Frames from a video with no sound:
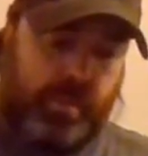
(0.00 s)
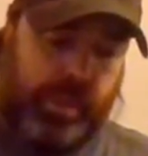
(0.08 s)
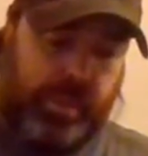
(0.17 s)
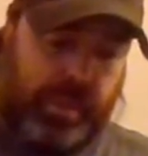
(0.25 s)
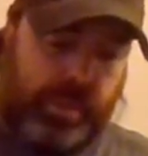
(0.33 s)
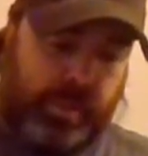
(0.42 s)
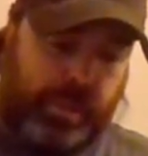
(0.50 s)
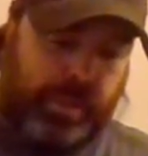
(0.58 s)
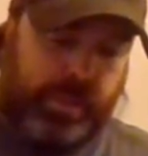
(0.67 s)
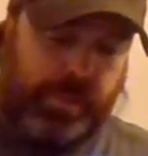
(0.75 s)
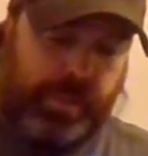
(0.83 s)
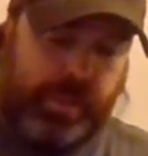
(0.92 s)
Maybe I don't
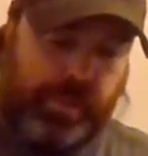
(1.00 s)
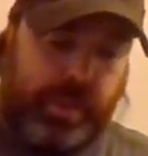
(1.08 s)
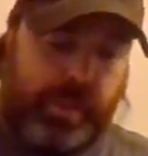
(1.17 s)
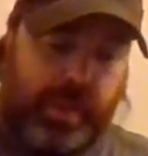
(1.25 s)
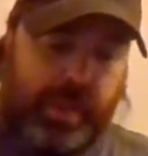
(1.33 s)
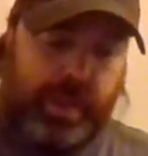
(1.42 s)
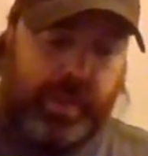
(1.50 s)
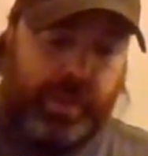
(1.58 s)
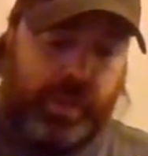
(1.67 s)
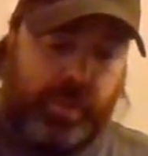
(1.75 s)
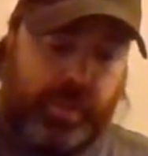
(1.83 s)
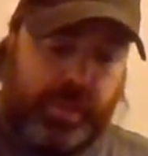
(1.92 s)
have enough. Maybe
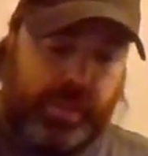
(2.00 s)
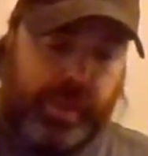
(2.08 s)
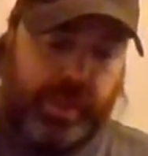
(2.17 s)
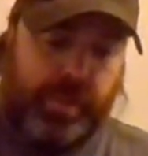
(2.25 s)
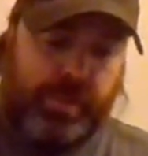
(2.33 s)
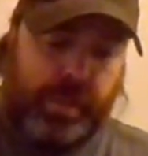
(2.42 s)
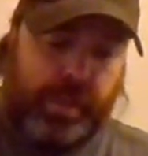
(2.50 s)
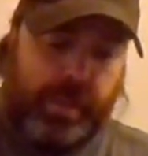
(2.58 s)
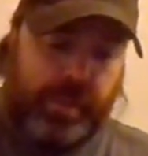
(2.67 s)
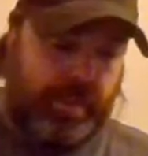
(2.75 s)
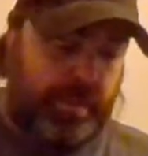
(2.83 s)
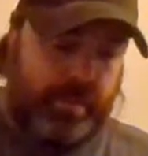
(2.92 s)
I'll probably have
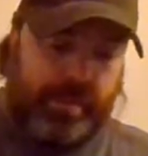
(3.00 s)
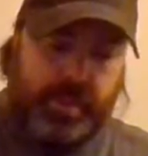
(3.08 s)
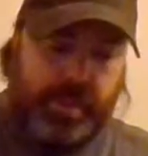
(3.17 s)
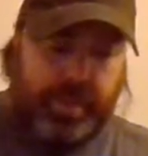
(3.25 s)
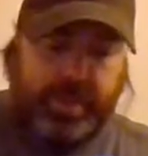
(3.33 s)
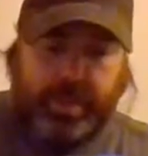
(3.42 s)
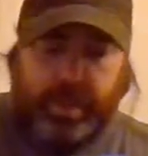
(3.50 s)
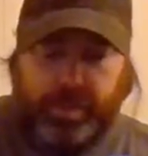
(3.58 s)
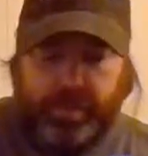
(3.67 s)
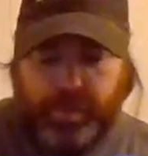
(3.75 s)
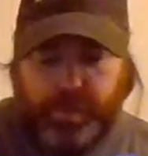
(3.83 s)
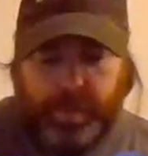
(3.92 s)
like just
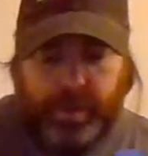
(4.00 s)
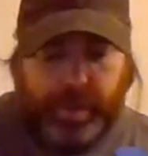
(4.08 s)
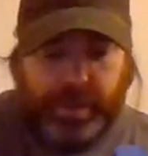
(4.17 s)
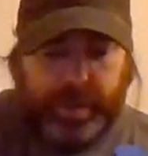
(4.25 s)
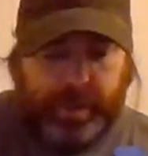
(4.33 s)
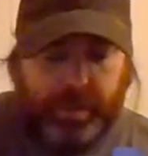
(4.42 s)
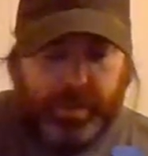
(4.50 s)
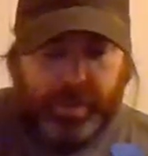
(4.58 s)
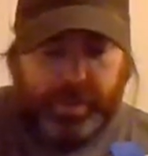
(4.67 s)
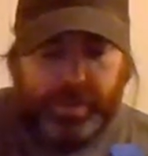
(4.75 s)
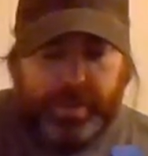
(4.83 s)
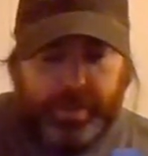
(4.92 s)
enough to where I can't do
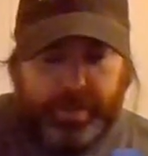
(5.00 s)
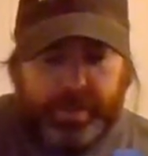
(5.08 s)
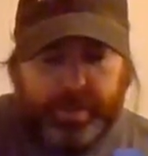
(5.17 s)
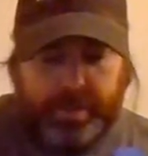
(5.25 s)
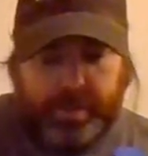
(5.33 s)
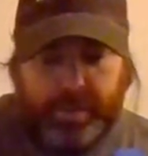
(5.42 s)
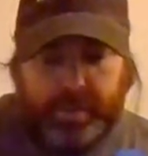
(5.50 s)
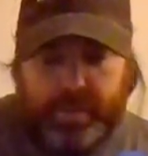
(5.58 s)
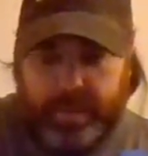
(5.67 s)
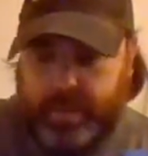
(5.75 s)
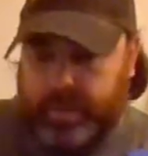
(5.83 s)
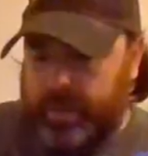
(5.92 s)
this.
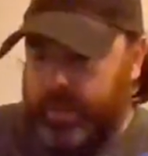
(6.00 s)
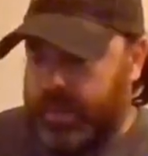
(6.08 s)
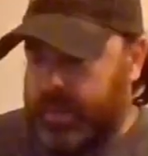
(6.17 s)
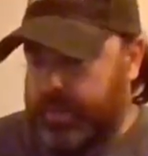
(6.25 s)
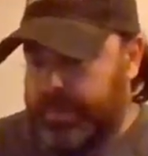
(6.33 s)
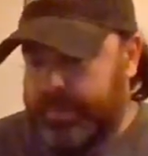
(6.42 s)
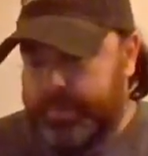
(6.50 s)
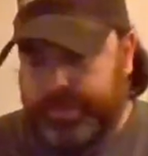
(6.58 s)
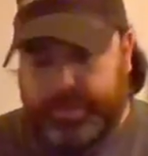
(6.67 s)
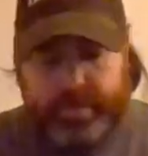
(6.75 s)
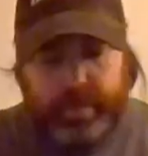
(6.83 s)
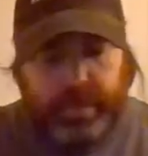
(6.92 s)
Um,
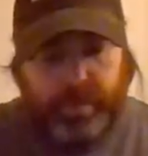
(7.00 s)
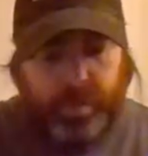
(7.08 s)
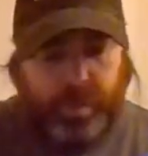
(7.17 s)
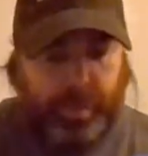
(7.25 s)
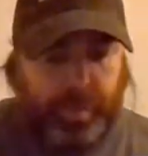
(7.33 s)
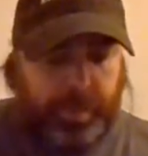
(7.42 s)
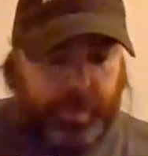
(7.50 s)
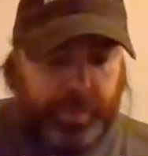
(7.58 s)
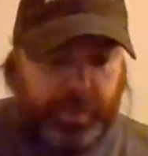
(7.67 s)
have to rip up a